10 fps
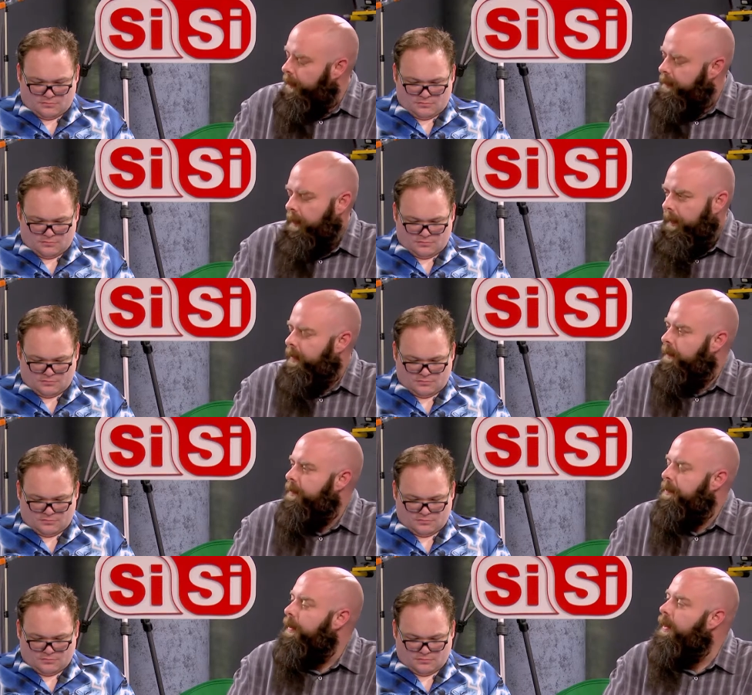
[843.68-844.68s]
Speaker 1: and I was going to
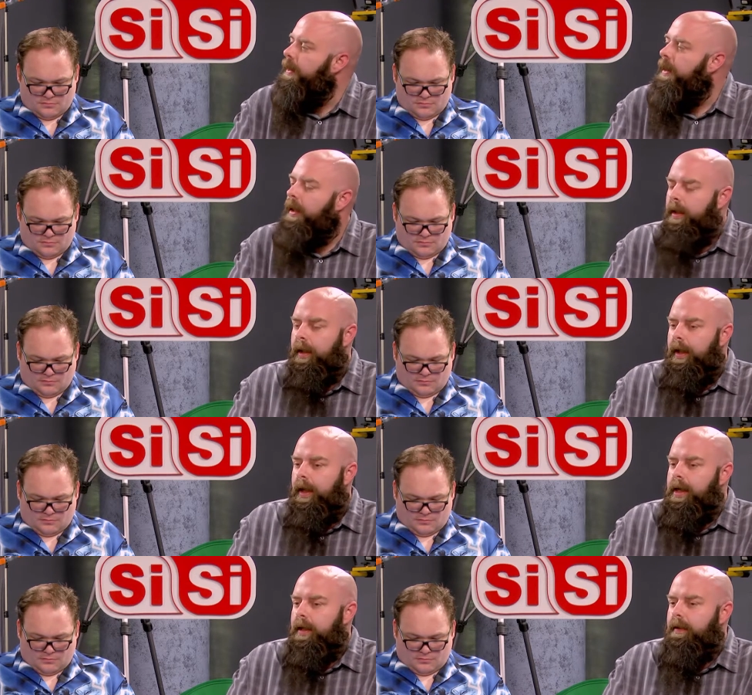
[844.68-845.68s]
enjoy it. hmm
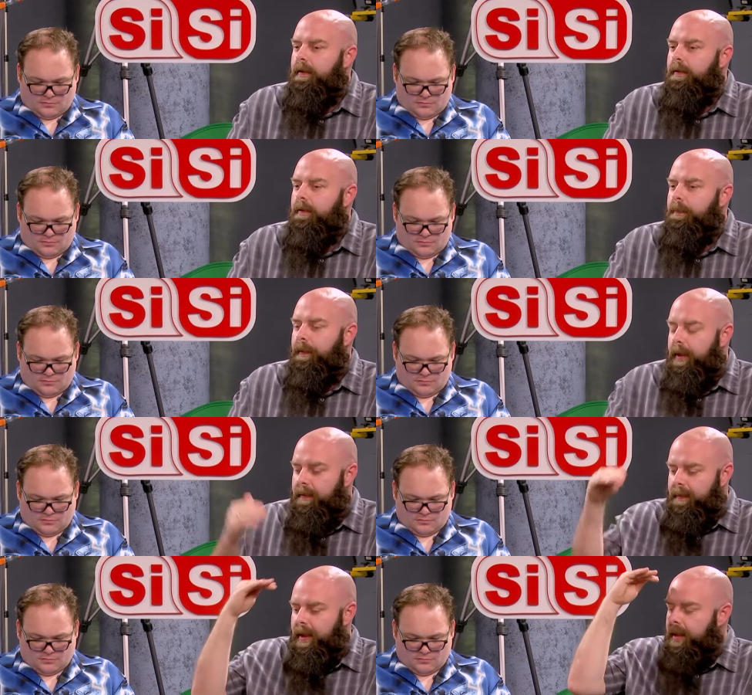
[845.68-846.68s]
And to put
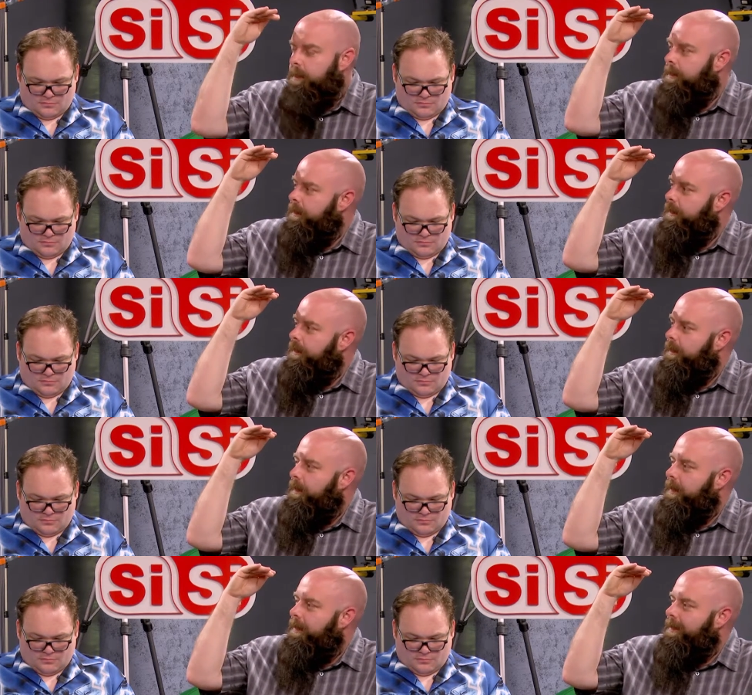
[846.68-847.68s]
his name
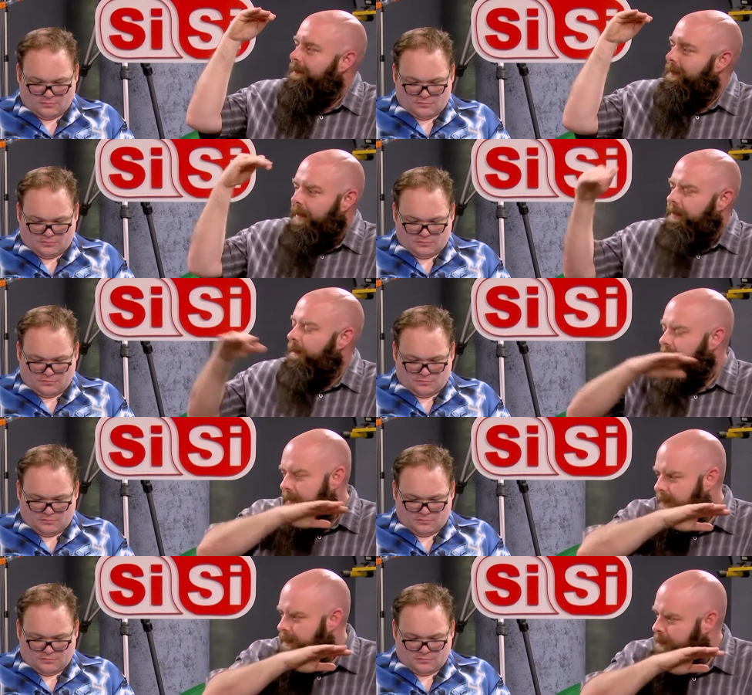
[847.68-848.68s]
on
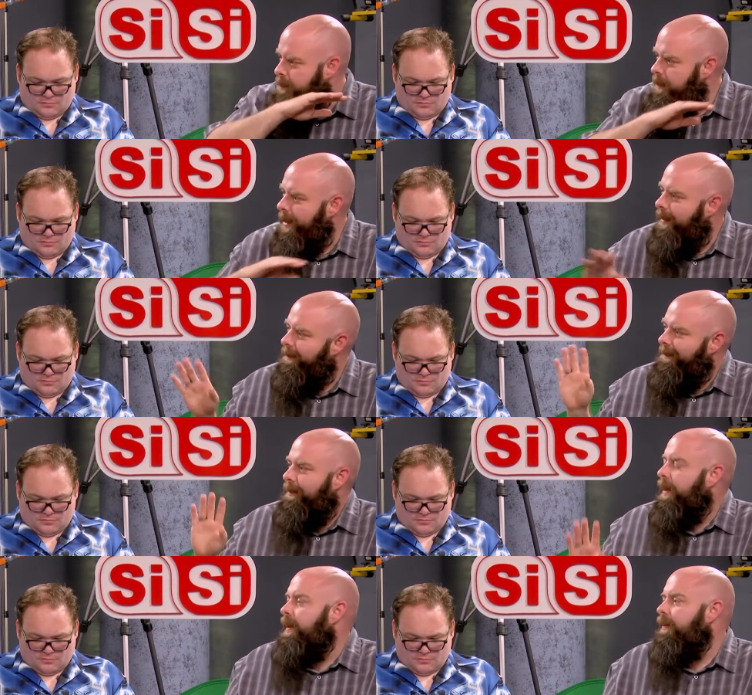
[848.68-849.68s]
something just meant
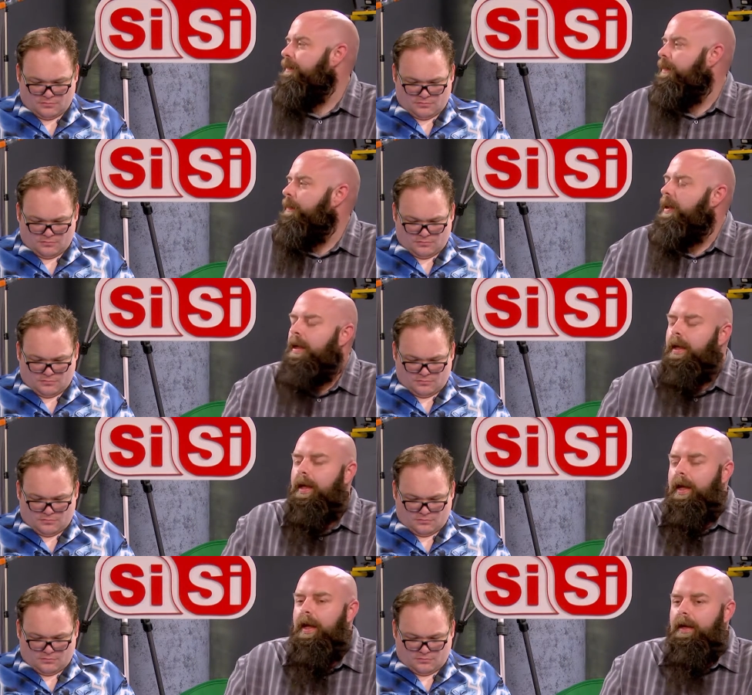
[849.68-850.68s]
greatness. yeah, me.
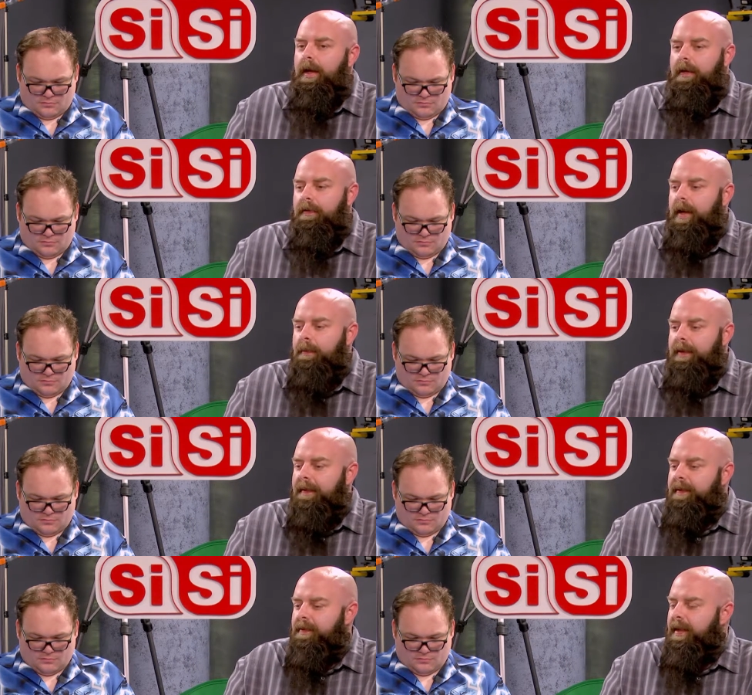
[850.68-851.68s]
absolutely. And, and so I would
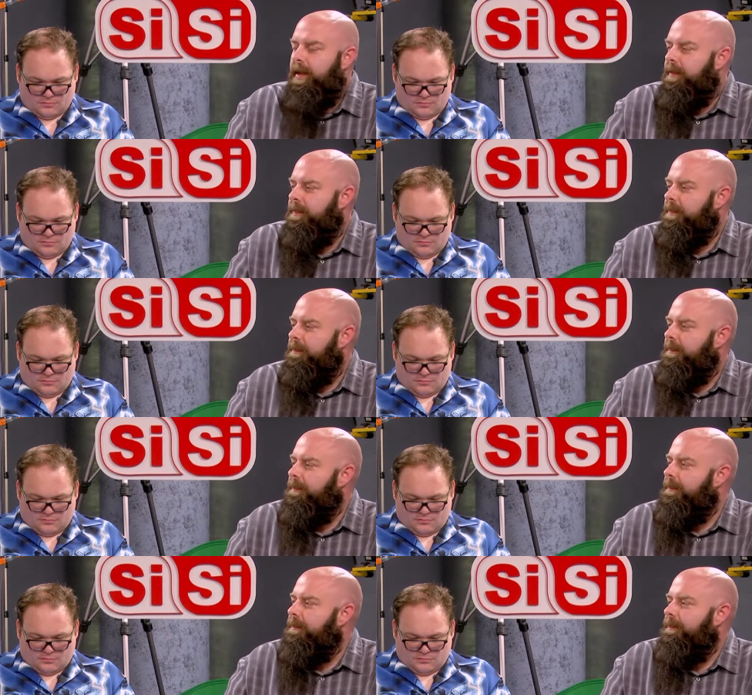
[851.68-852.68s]
definitely say he's
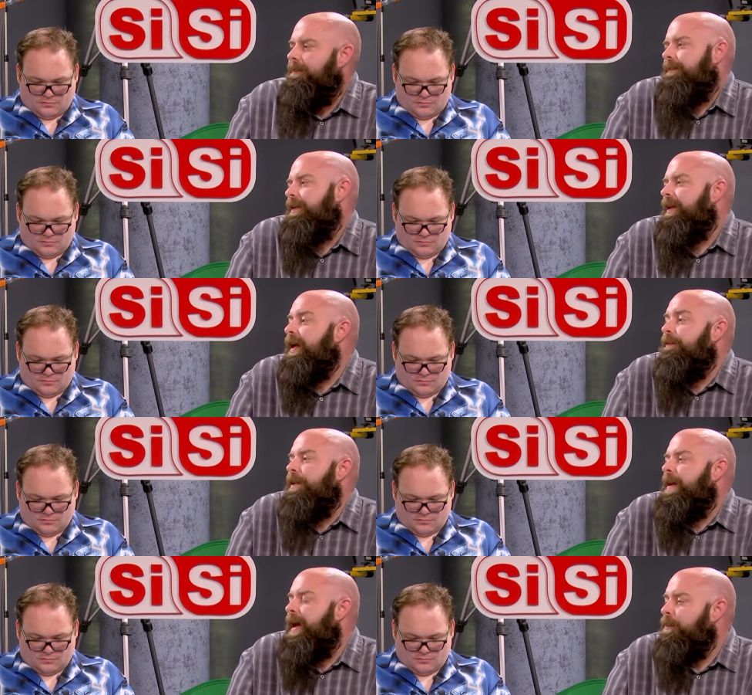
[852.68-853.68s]
like if
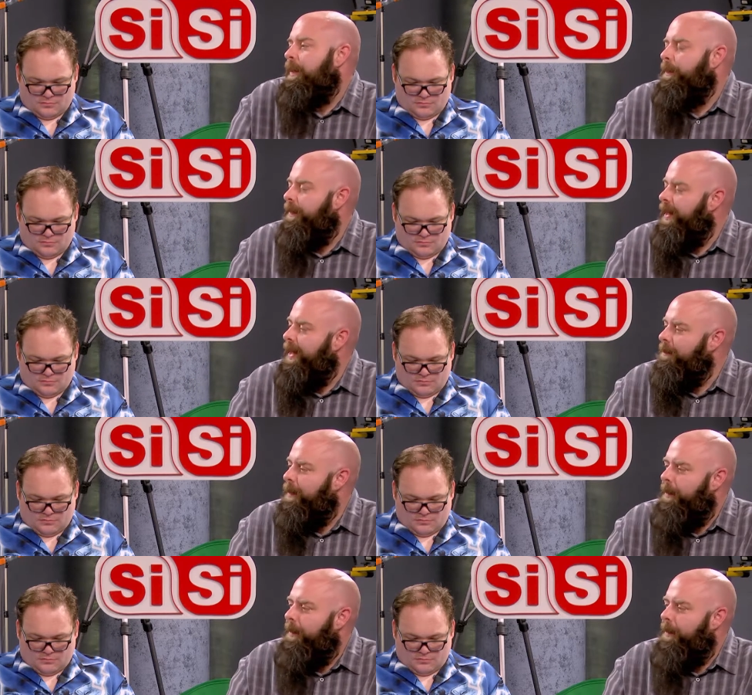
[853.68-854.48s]
you ask people to name the